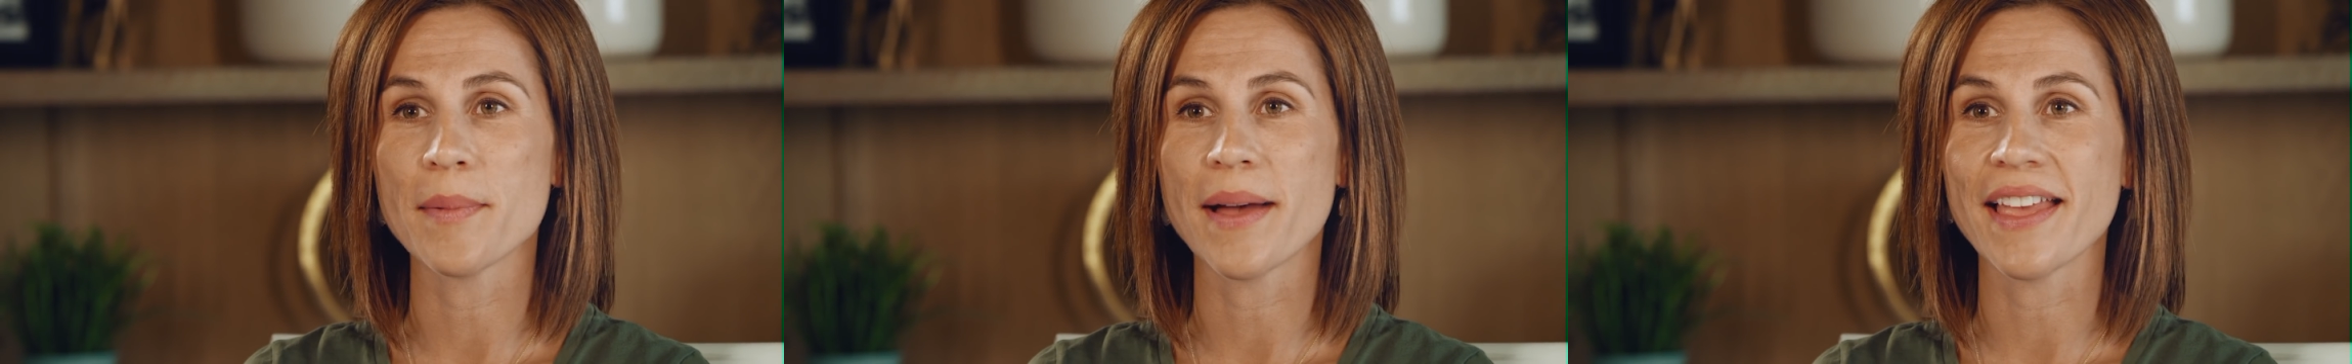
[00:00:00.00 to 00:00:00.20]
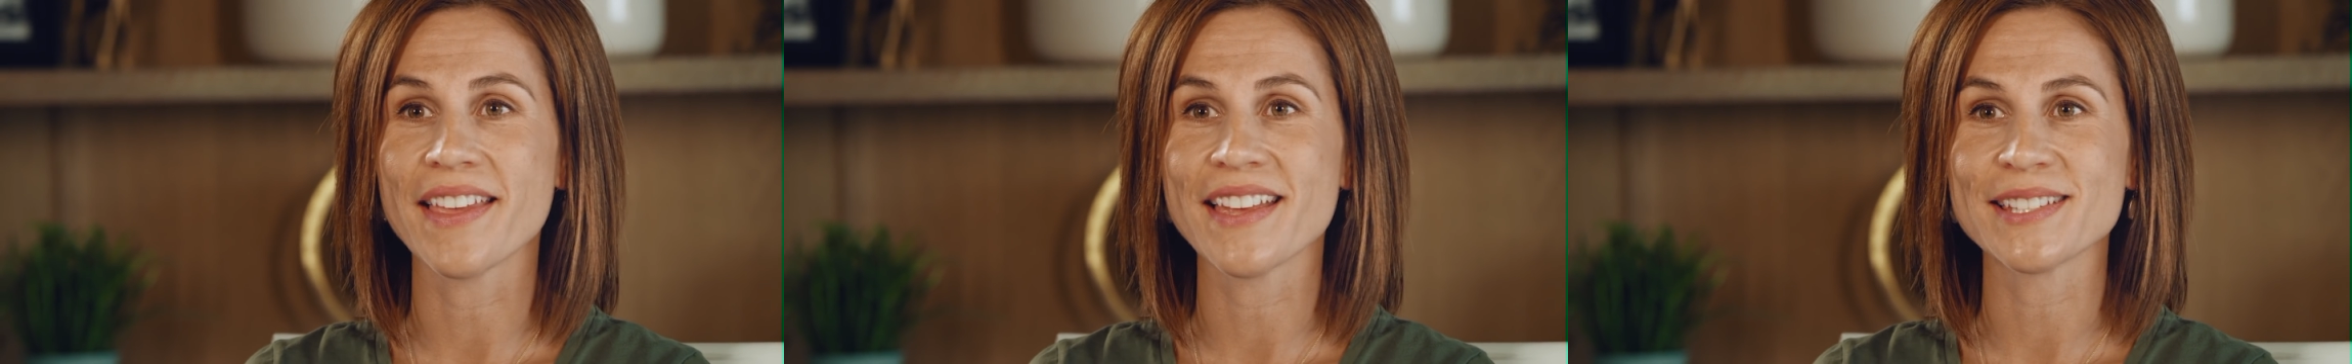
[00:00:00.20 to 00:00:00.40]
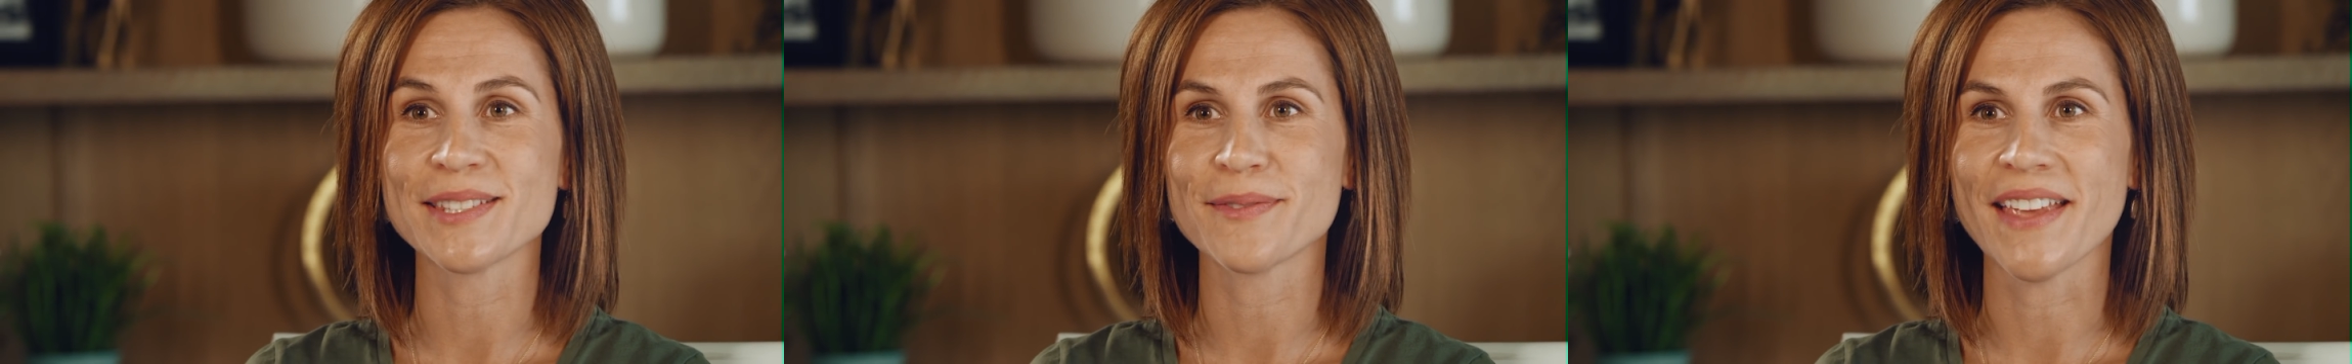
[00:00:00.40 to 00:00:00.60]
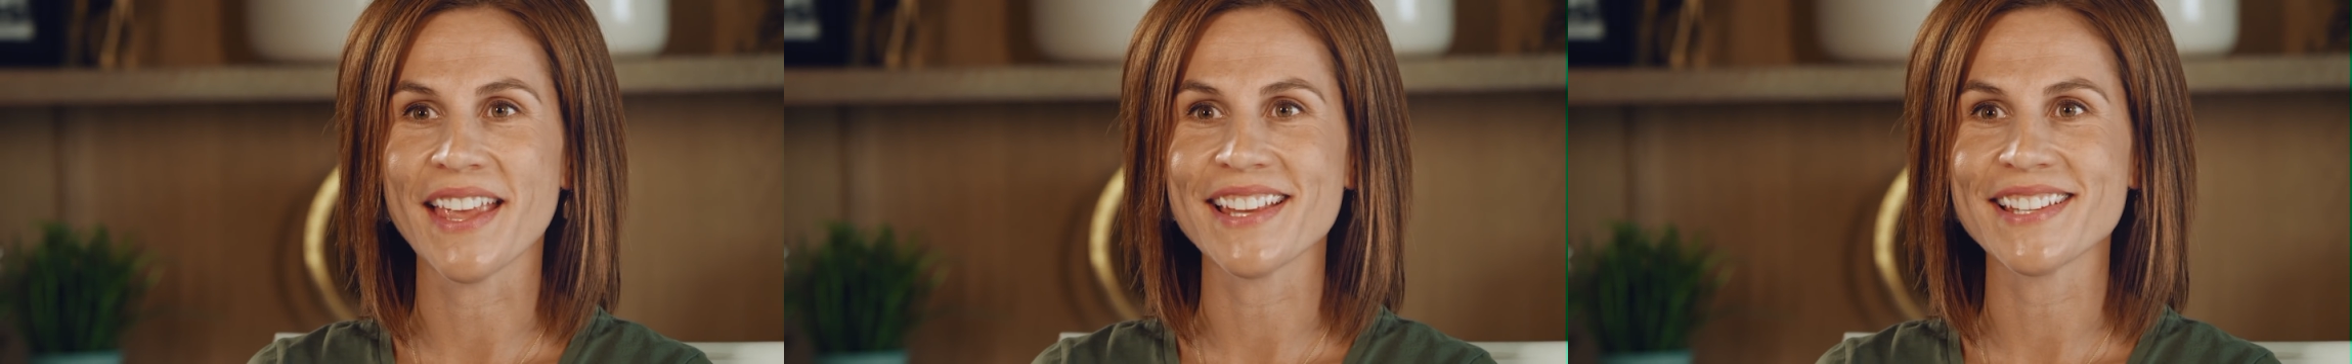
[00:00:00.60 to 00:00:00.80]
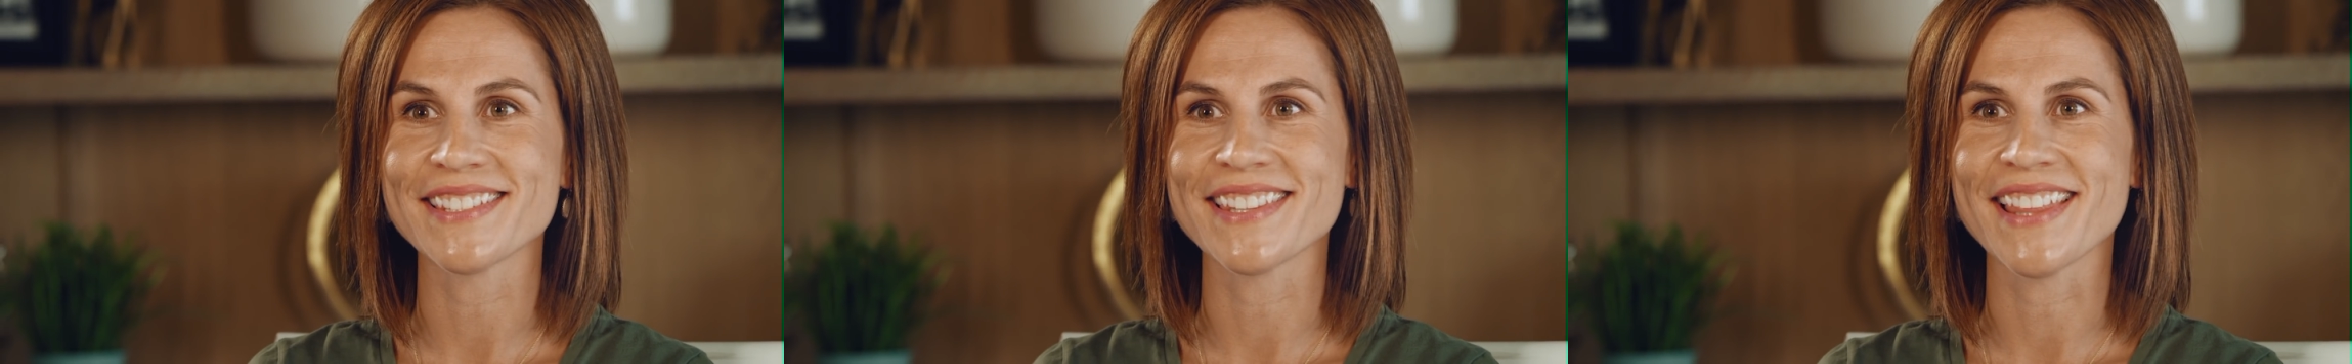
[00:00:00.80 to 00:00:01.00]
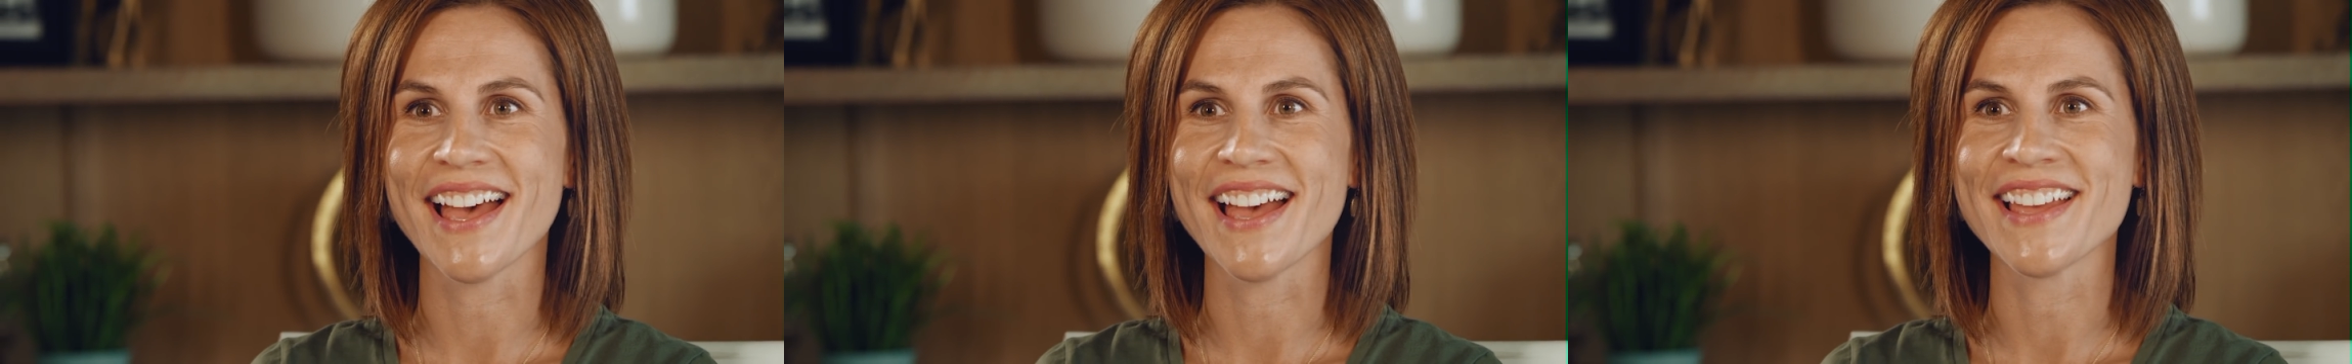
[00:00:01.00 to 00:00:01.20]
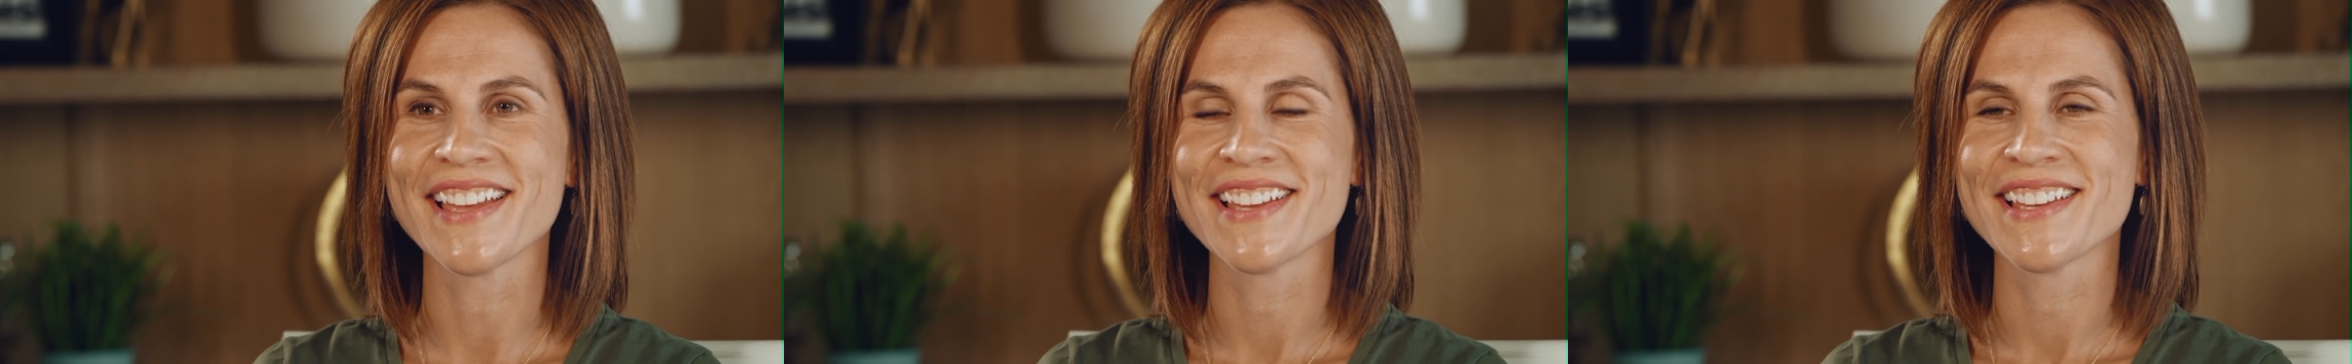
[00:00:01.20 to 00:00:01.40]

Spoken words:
by his face that